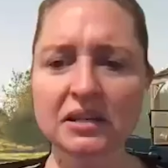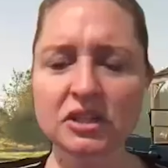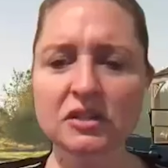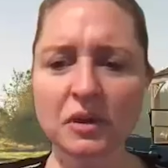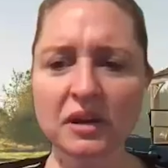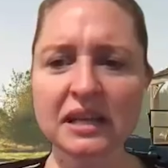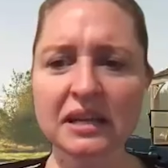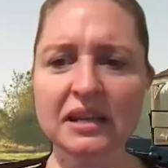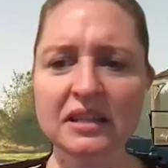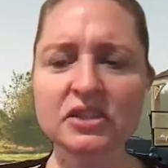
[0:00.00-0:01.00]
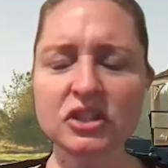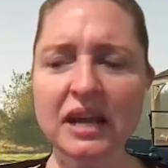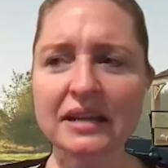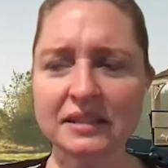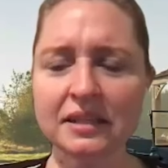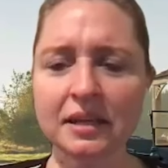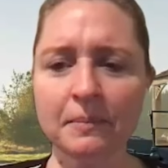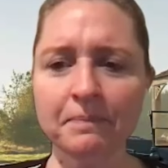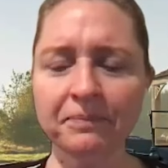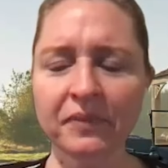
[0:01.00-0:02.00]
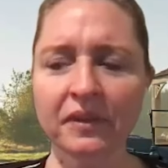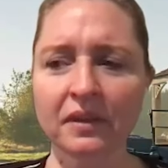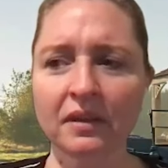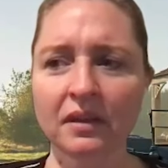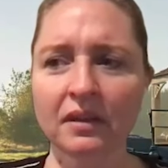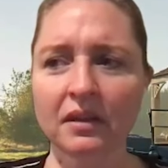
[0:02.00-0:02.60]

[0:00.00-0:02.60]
didn't she? Do you want to dance? I think asked she asked who. him. I